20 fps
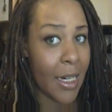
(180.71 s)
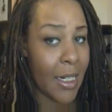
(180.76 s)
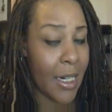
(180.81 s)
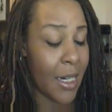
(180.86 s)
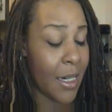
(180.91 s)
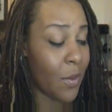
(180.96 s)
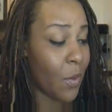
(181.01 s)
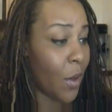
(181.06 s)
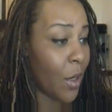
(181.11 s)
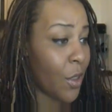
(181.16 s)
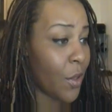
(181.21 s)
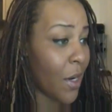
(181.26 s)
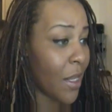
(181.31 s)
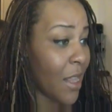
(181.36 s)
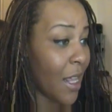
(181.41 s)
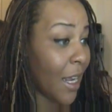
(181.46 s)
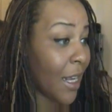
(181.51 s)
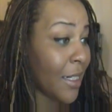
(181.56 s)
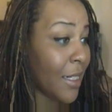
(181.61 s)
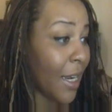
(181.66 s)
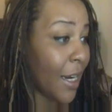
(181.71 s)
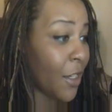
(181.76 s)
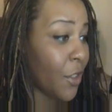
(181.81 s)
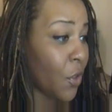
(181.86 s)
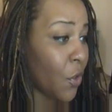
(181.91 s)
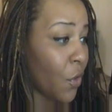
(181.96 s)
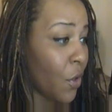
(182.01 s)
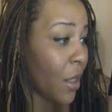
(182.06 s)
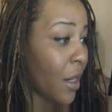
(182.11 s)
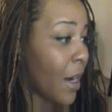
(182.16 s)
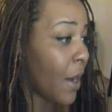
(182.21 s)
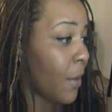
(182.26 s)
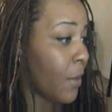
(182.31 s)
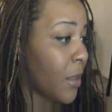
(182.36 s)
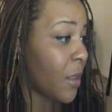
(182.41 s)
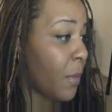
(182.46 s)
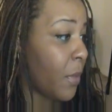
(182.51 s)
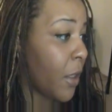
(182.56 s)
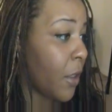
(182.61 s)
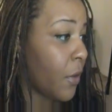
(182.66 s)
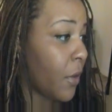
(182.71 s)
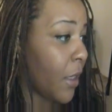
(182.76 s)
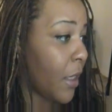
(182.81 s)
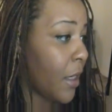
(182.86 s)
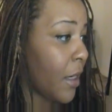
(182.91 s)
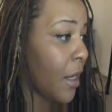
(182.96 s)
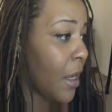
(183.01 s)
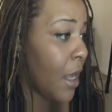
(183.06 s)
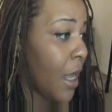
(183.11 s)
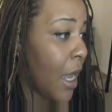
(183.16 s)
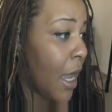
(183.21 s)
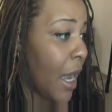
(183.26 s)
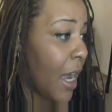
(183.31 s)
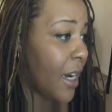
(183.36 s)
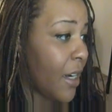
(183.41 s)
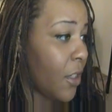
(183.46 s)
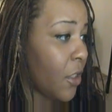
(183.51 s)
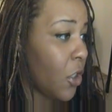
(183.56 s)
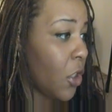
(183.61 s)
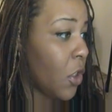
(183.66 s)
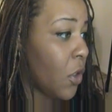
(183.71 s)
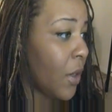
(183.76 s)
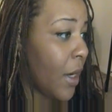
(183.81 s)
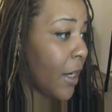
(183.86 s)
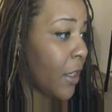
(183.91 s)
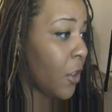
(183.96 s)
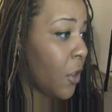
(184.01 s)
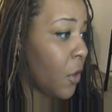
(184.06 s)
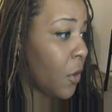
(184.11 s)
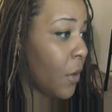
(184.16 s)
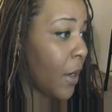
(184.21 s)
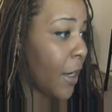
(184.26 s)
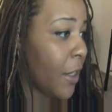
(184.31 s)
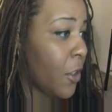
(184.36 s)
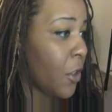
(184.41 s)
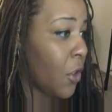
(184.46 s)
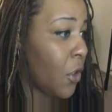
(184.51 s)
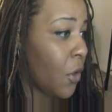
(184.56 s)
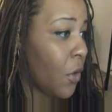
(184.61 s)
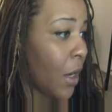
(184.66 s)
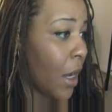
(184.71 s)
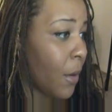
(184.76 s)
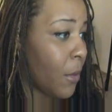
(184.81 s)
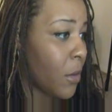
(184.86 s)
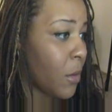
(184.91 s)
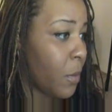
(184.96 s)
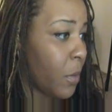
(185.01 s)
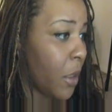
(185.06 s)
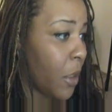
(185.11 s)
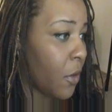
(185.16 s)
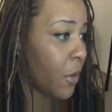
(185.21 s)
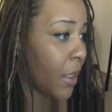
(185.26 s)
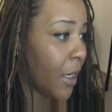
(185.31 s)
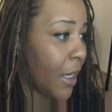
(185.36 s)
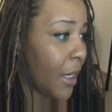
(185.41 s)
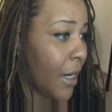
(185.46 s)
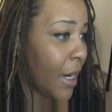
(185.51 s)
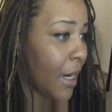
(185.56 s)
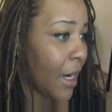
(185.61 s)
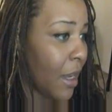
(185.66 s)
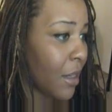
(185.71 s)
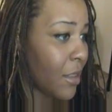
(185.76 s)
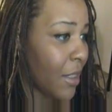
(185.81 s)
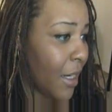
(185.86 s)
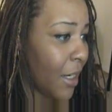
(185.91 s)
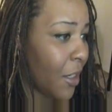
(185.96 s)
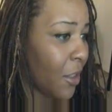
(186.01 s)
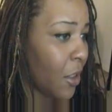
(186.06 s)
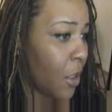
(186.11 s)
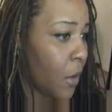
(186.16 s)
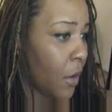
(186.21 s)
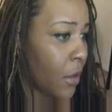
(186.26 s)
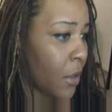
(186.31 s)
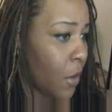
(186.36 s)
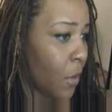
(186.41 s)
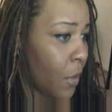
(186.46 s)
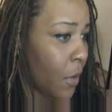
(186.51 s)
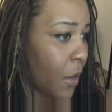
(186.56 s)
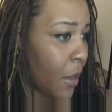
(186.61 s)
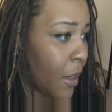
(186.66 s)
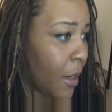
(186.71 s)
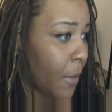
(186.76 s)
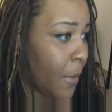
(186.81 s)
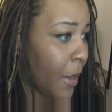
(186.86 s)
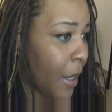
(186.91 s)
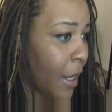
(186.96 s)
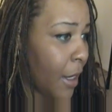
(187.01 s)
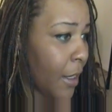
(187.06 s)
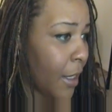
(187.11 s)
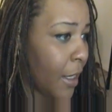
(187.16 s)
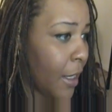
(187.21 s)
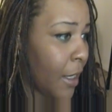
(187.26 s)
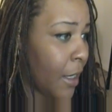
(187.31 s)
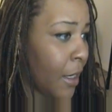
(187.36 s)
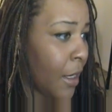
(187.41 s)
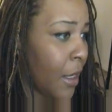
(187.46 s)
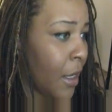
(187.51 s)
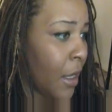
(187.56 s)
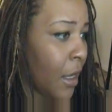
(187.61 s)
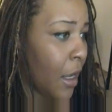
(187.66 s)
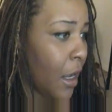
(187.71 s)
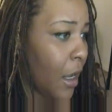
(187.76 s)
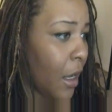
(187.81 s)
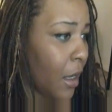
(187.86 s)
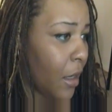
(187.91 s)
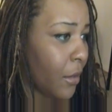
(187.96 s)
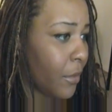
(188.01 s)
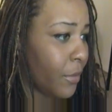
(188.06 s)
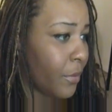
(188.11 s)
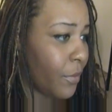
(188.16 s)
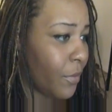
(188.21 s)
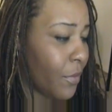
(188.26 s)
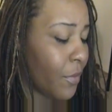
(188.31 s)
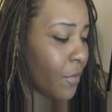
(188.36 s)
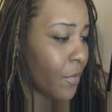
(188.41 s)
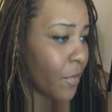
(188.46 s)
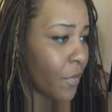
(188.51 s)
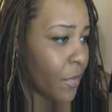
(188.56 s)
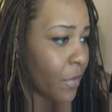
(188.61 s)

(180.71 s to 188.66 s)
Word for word: I didn't want to do anything because I knew that I was bloated I knew I knew I knew I was bloated and I was like you know what don't worry about it um,